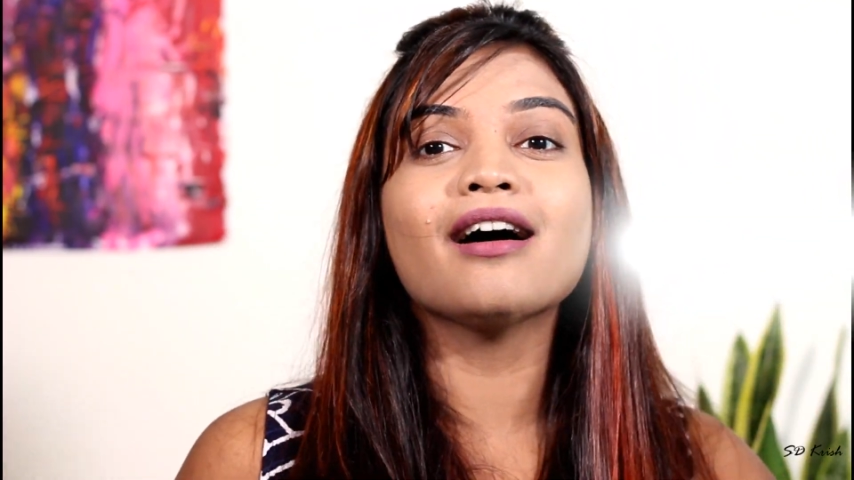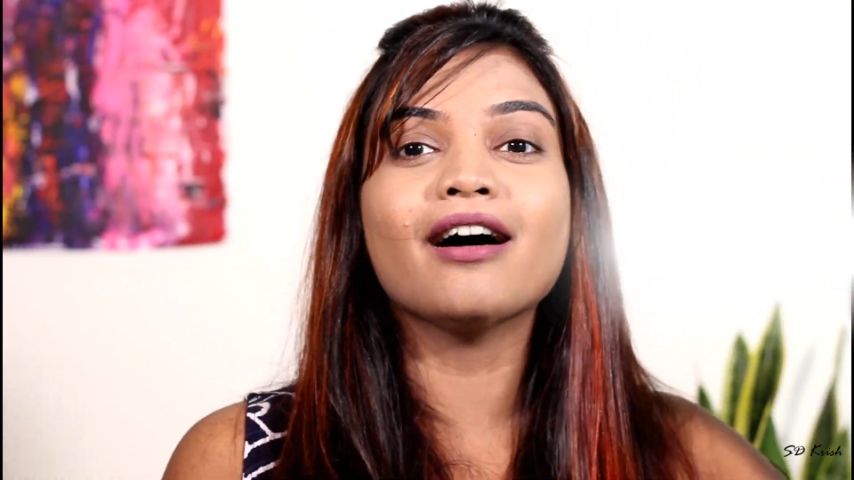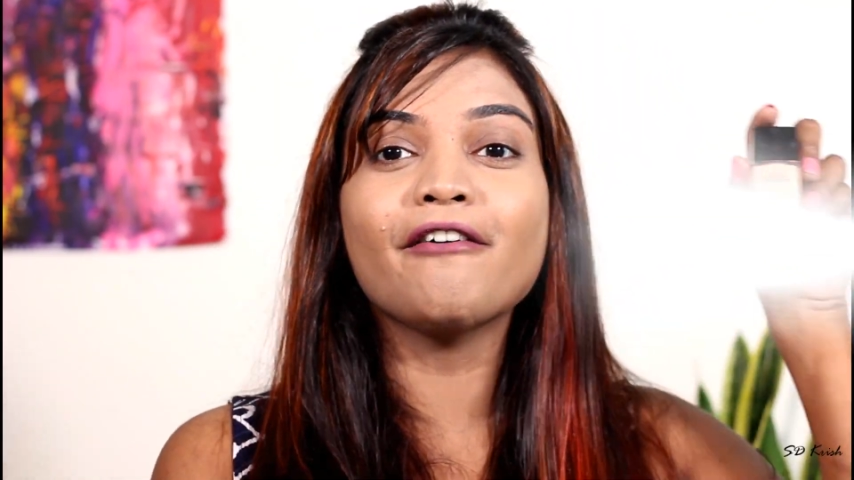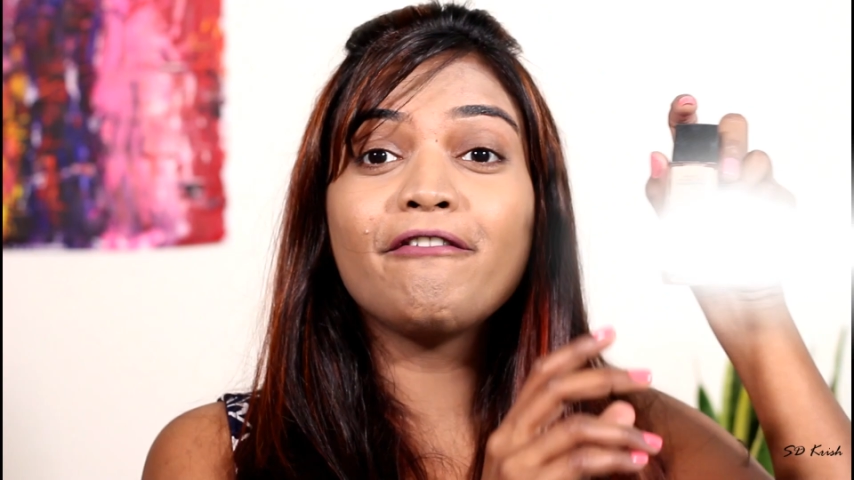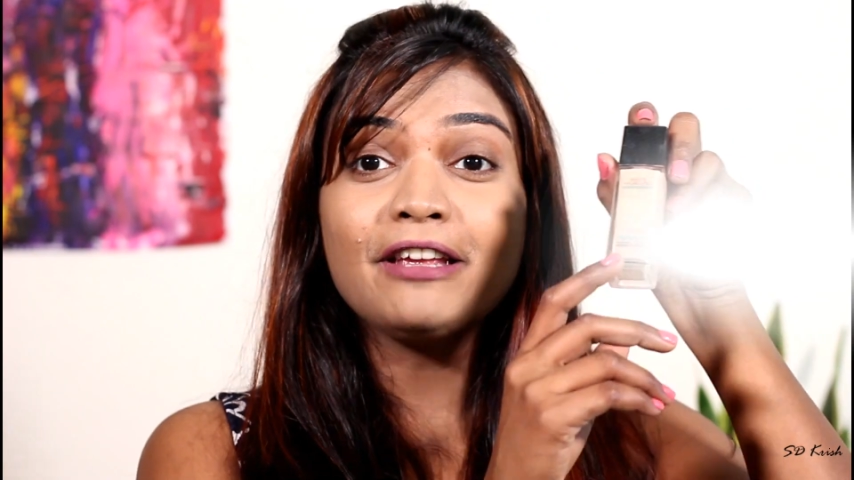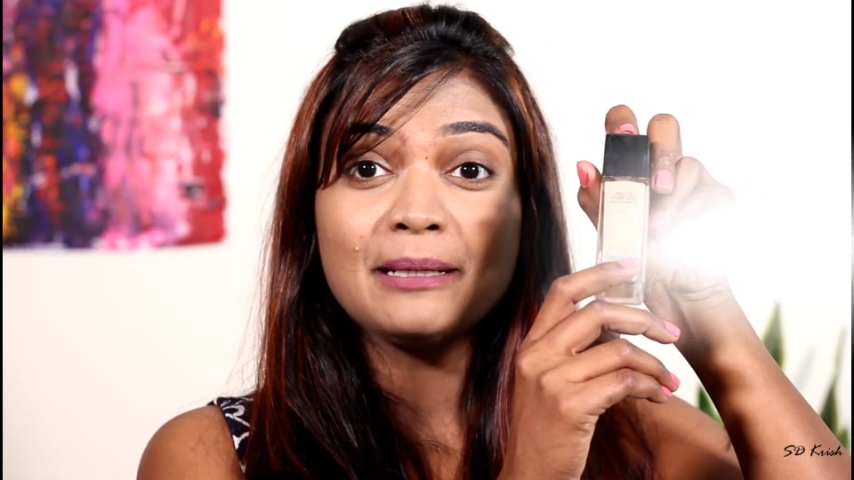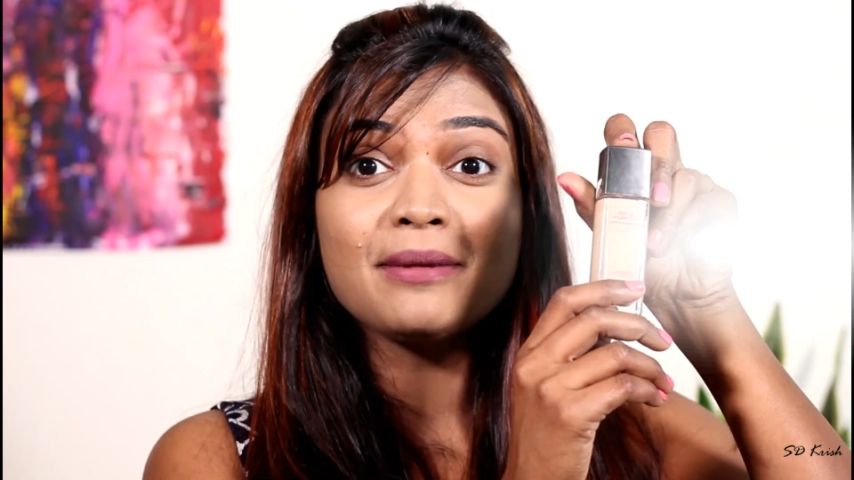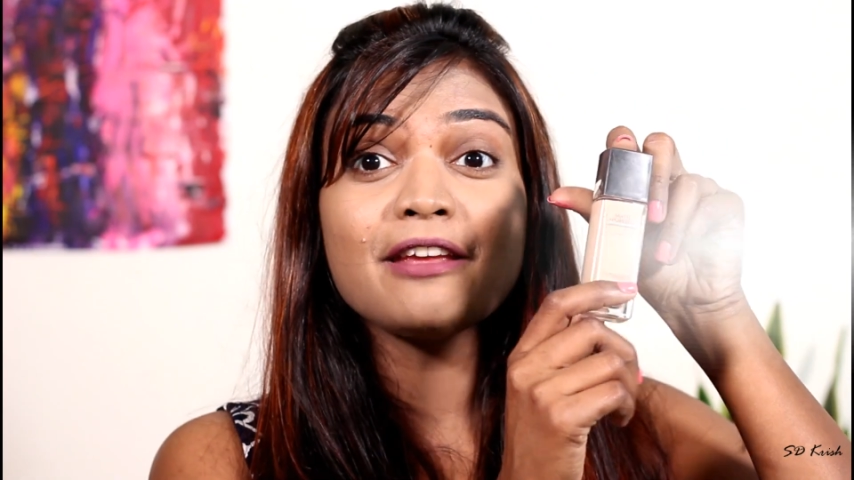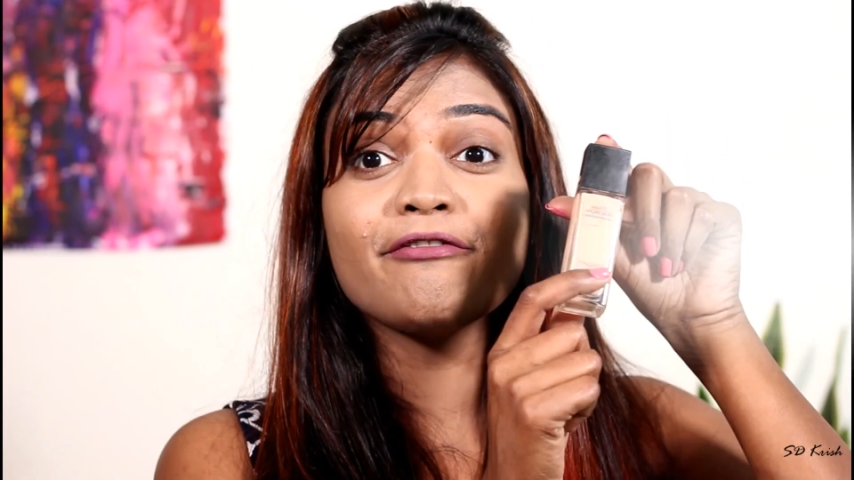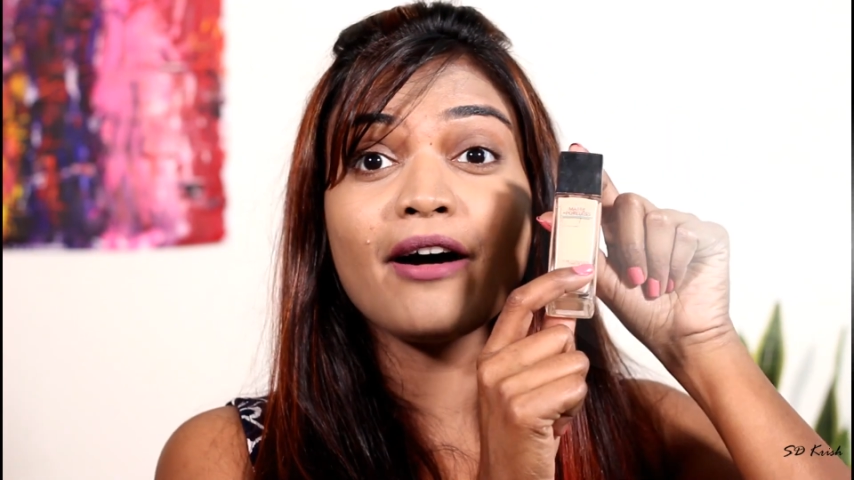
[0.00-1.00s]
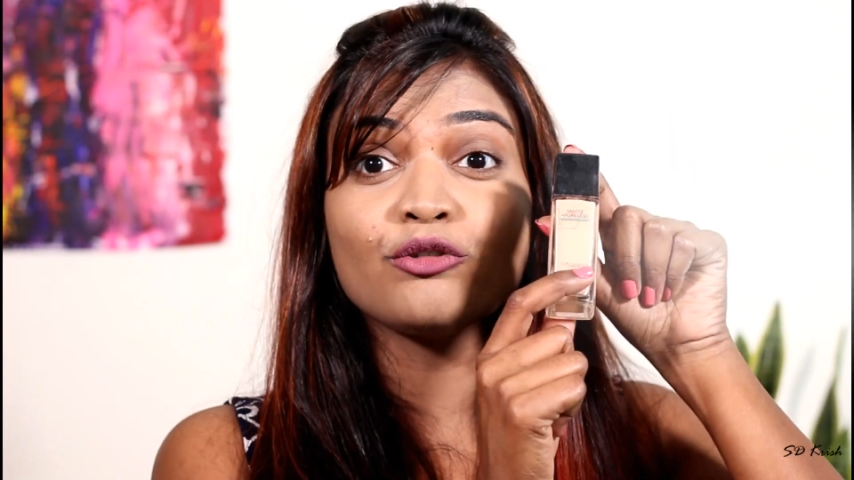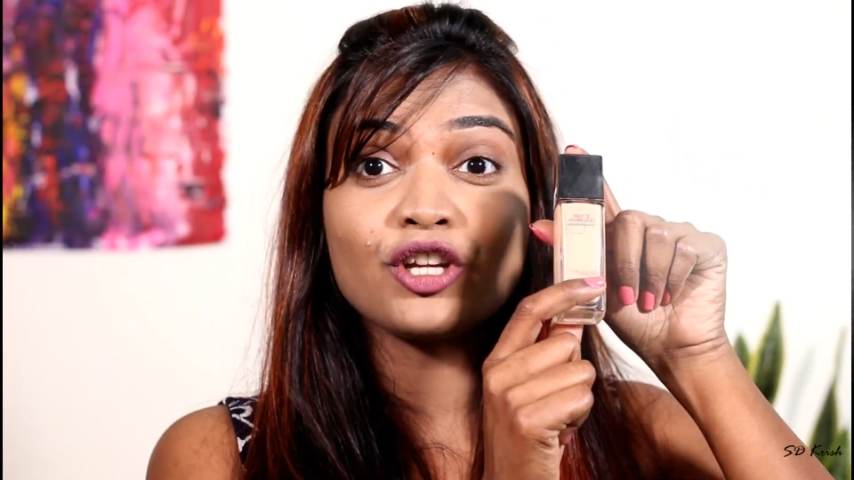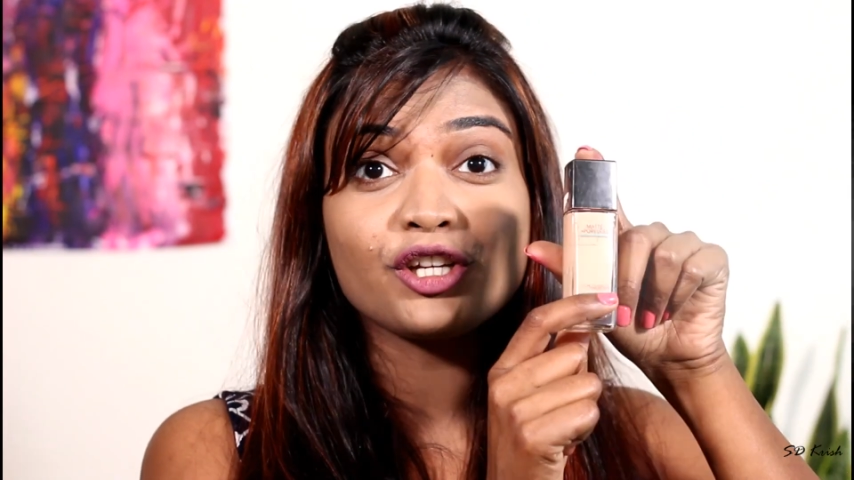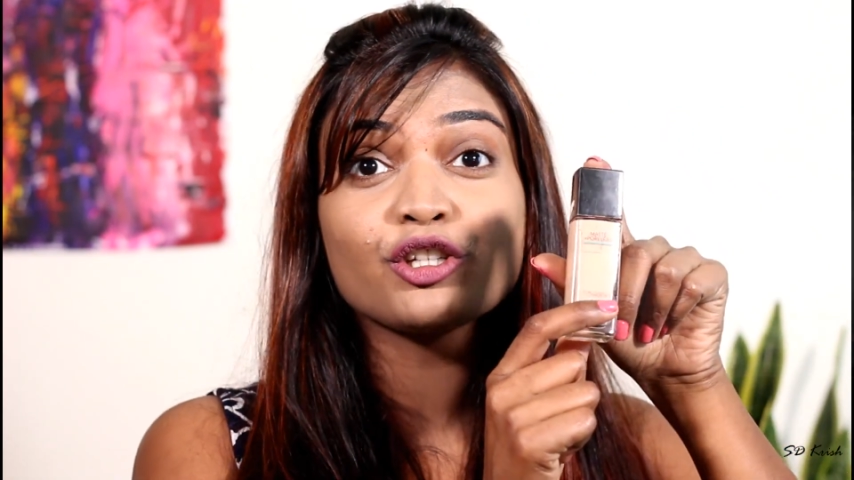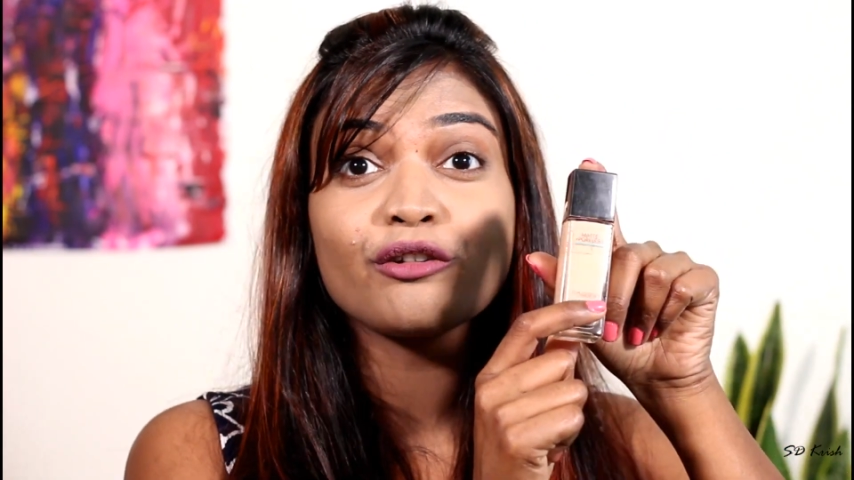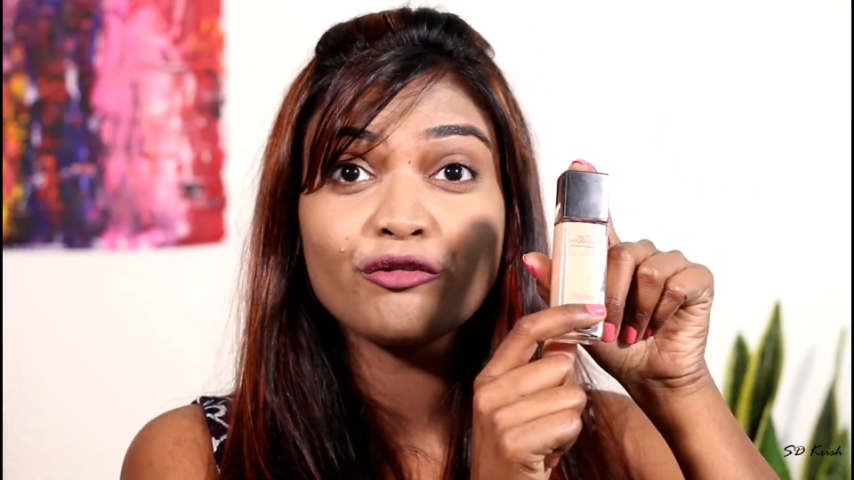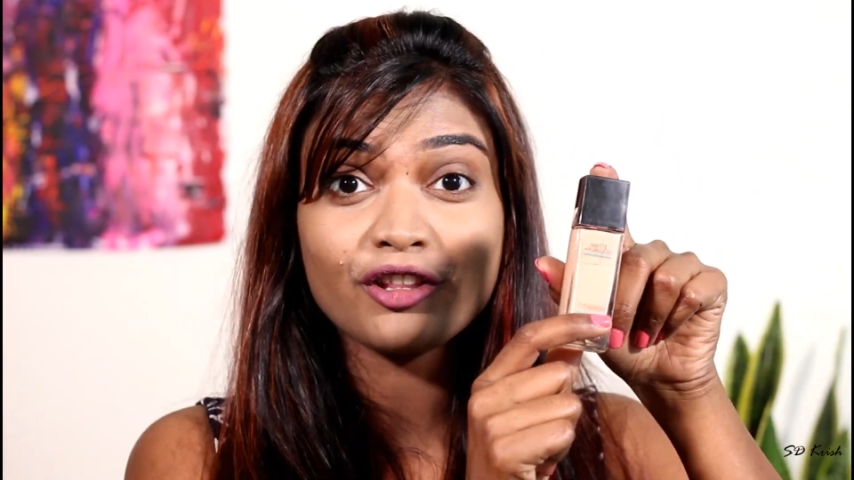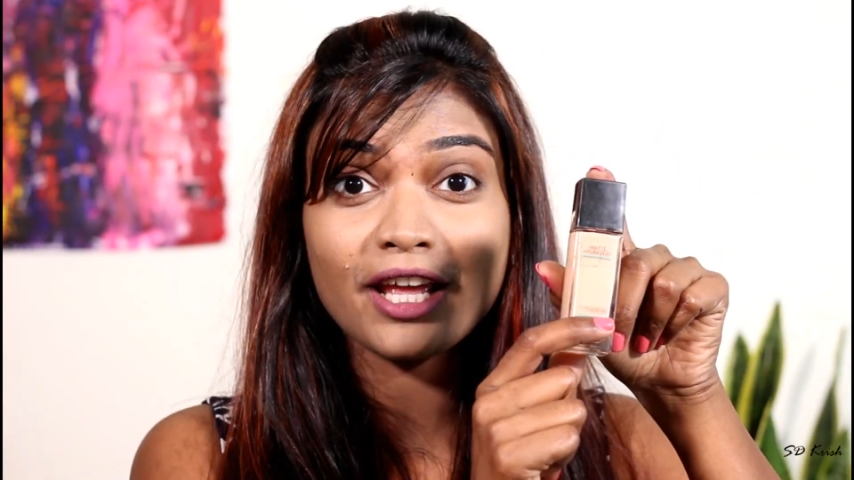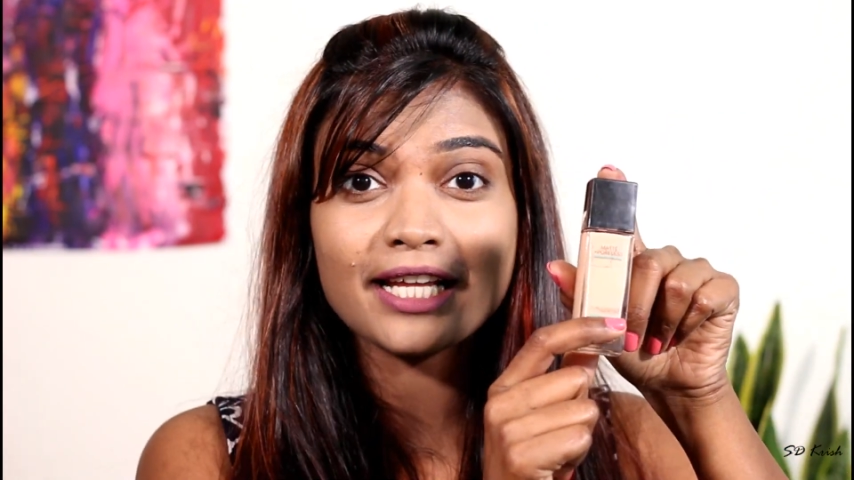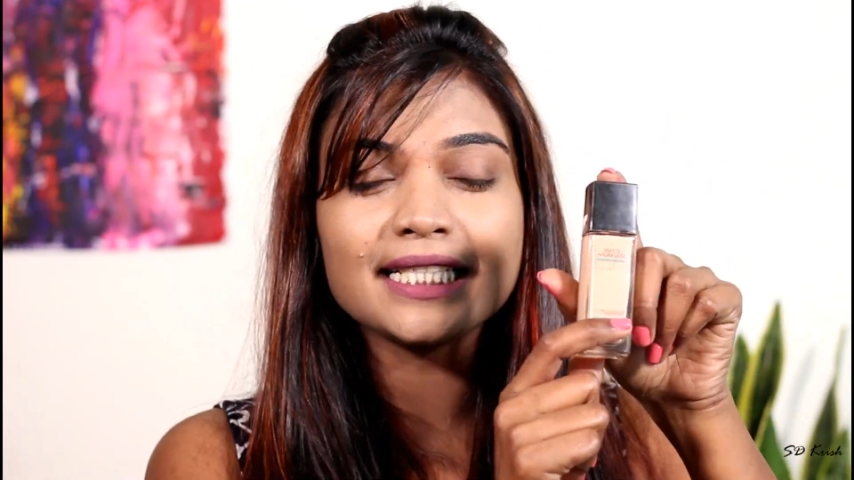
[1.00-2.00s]
a Fit Me foundation for
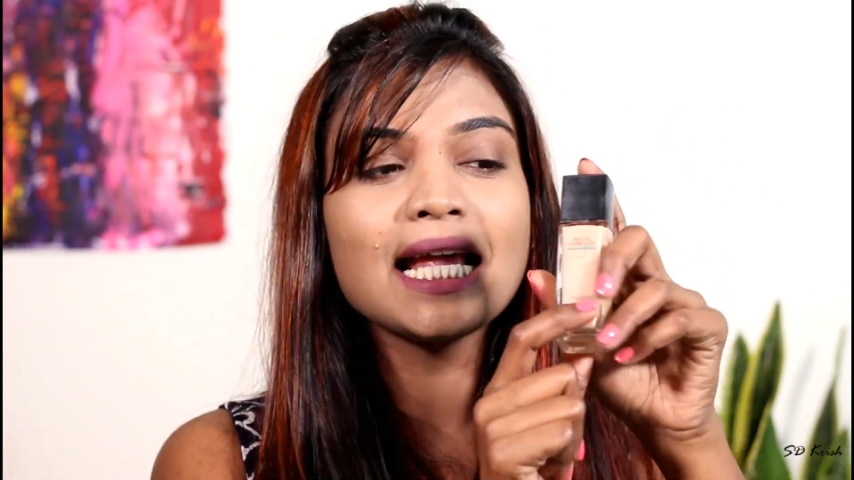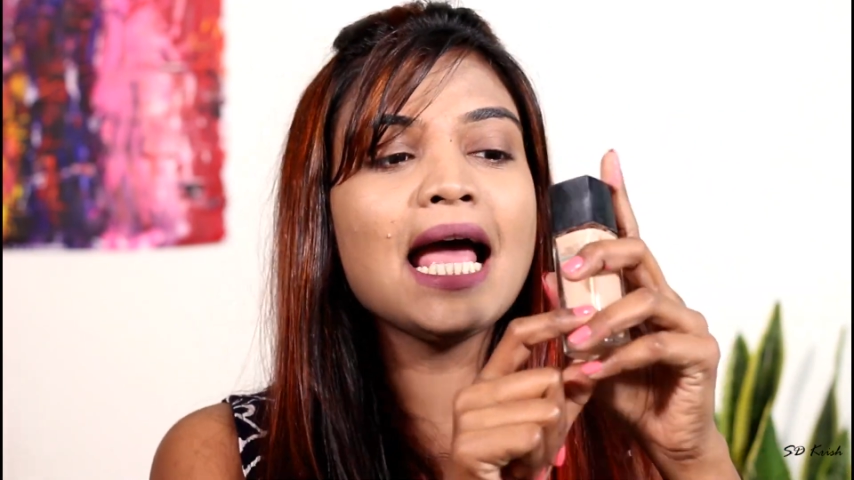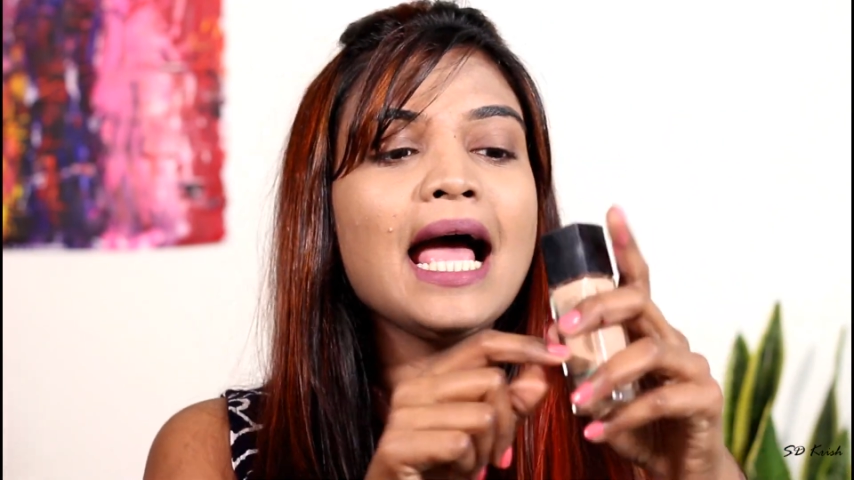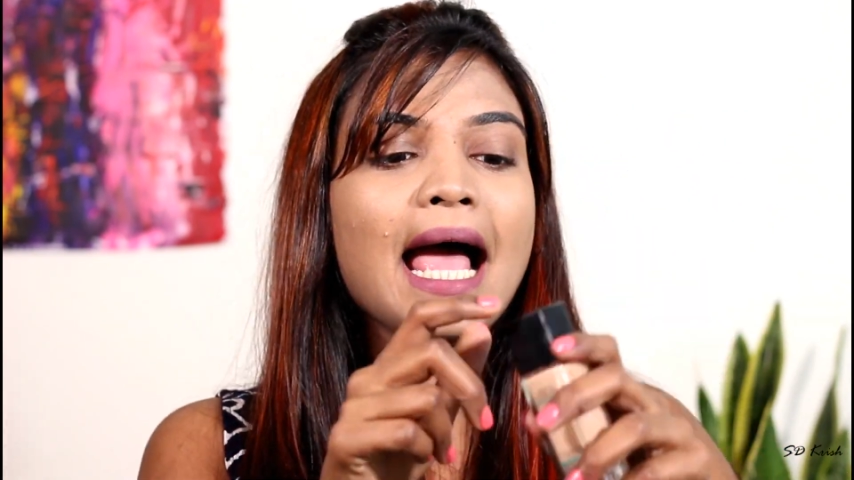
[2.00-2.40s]
this,